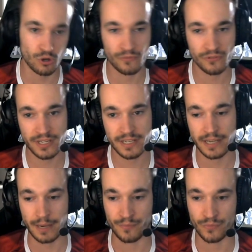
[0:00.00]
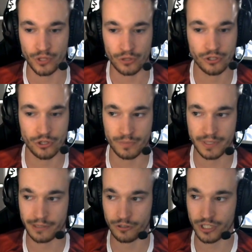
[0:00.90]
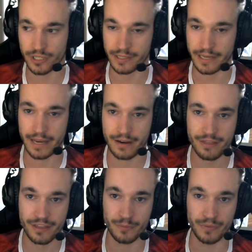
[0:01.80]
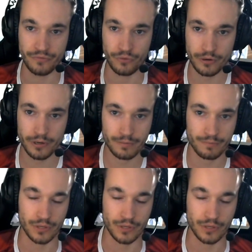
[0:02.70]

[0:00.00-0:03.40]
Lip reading: So obviously, I'm not going to be negotiating anything before